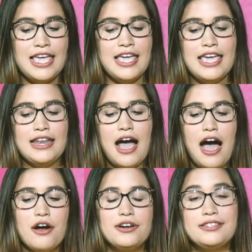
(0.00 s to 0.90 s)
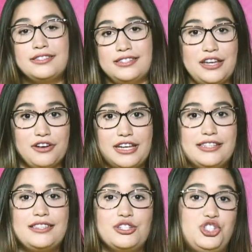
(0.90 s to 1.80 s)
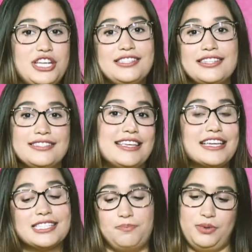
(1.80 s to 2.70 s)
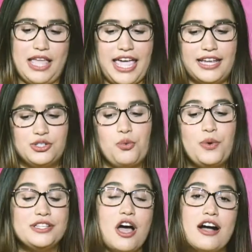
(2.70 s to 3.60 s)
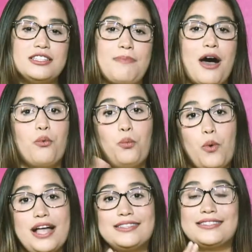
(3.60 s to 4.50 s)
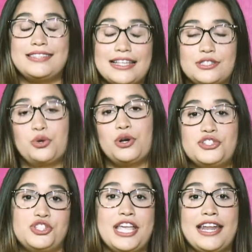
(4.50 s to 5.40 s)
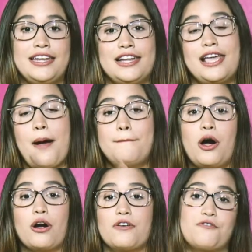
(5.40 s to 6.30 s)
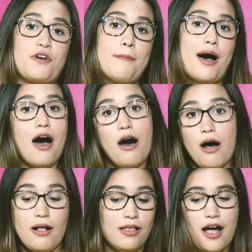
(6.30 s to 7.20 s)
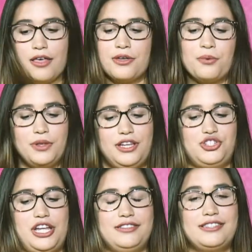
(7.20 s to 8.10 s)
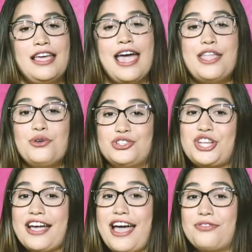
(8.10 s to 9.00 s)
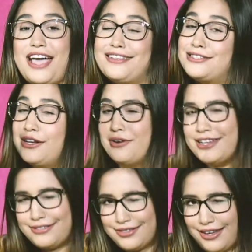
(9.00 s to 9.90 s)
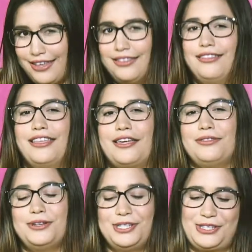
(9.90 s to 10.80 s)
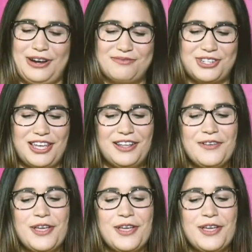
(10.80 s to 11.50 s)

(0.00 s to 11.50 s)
In our series, Jesus Explained, we talked about what sets Christianity apart from all other religions. And you can check out that series in the link in the description.